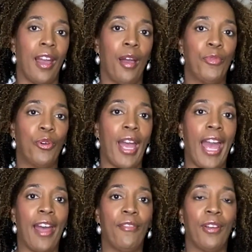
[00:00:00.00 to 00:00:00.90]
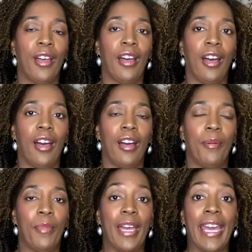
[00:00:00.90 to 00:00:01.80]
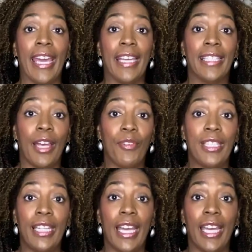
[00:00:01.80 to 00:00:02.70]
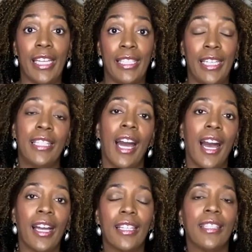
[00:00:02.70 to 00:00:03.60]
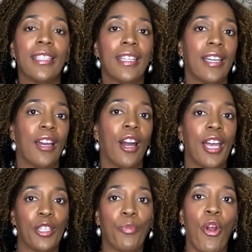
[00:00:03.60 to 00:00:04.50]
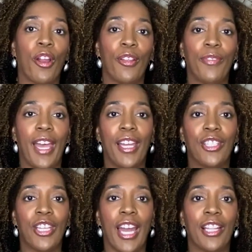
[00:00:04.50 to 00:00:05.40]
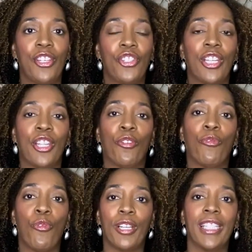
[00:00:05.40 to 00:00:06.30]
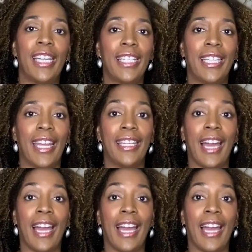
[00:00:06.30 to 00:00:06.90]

Um, you'll have uh, a seven day detox uh, as part of that challenge, and then a fourteen day